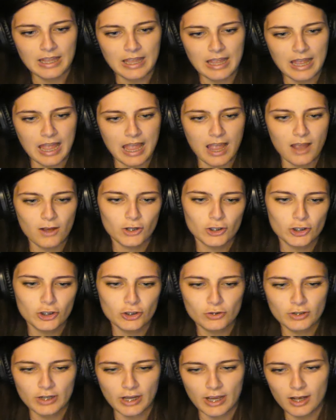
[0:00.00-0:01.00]
How can
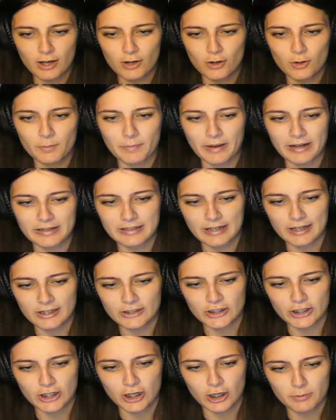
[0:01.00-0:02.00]
you tell by
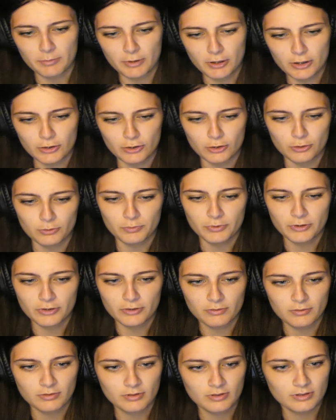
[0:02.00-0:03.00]
touching her boobs? It's a
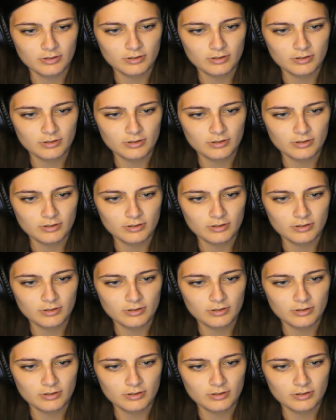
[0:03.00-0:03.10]
girl.